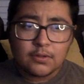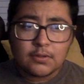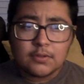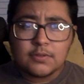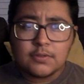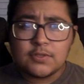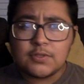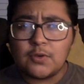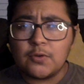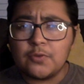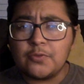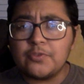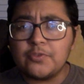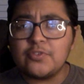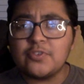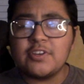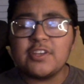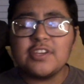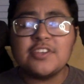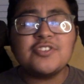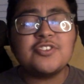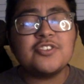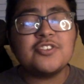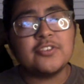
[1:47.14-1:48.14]
So
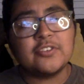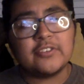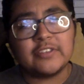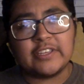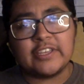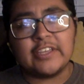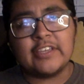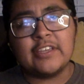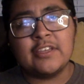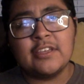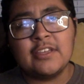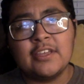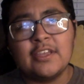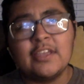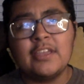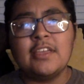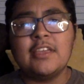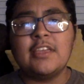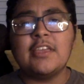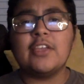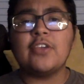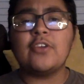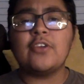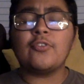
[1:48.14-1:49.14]
traditionally,
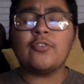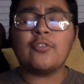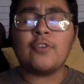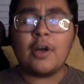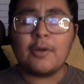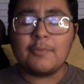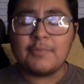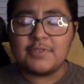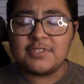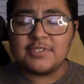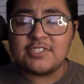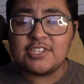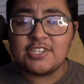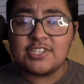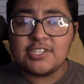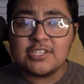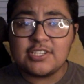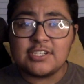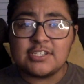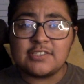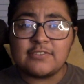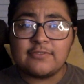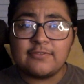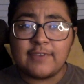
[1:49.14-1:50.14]

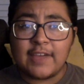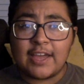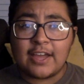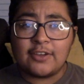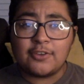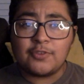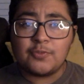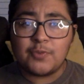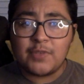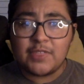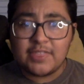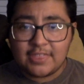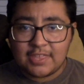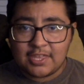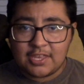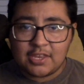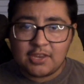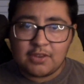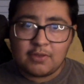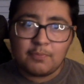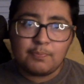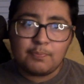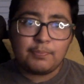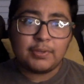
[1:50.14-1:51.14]
ecocomposition is found
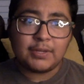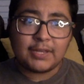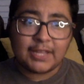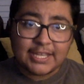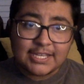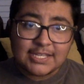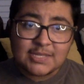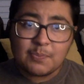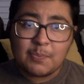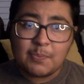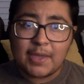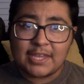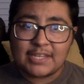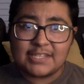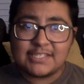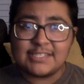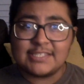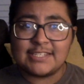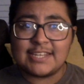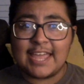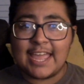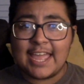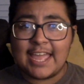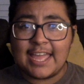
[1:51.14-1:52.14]
within
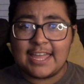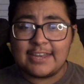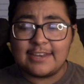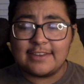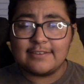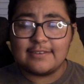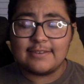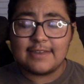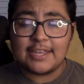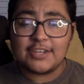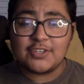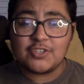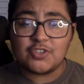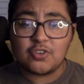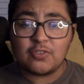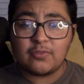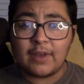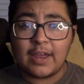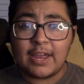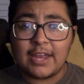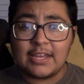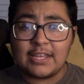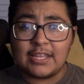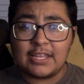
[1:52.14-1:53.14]
place-based and nature
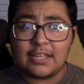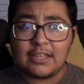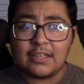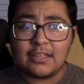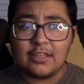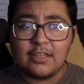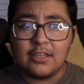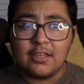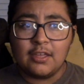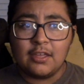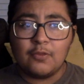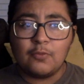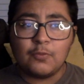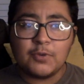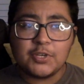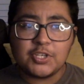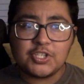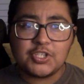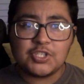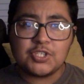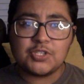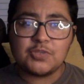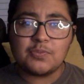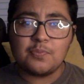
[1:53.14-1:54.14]
writing,
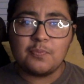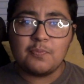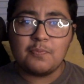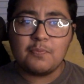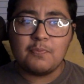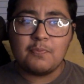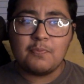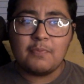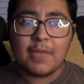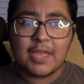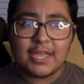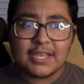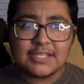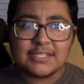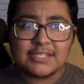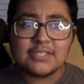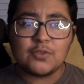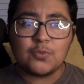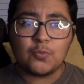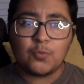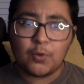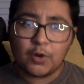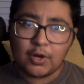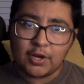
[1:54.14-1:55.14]
which makes
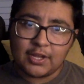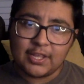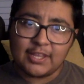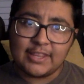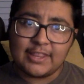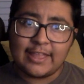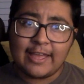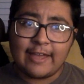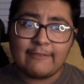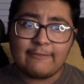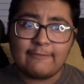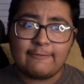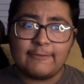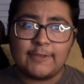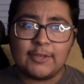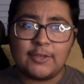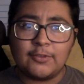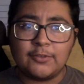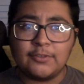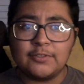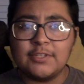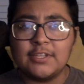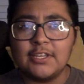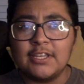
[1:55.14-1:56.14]
the work in that
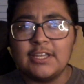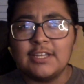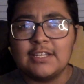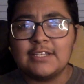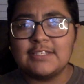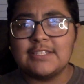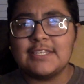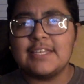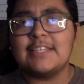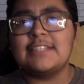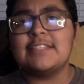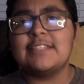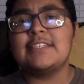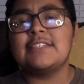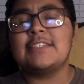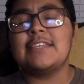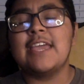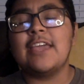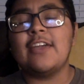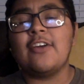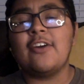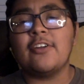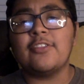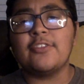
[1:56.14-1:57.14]
field tend to
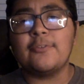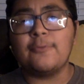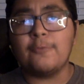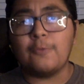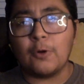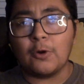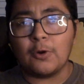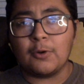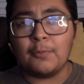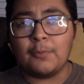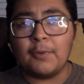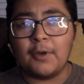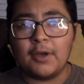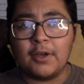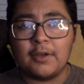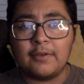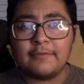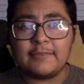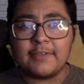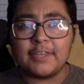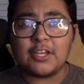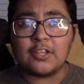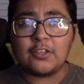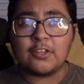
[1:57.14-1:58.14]
take on the form
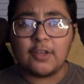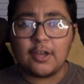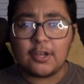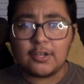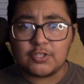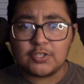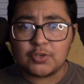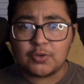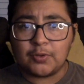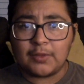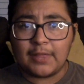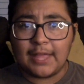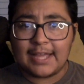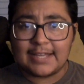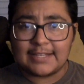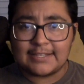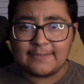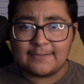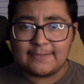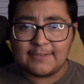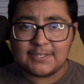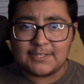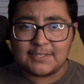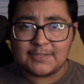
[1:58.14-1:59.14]
of ecological
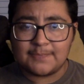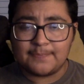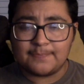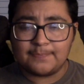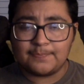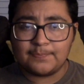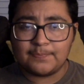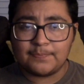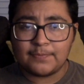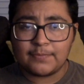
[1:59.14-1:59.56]
activism.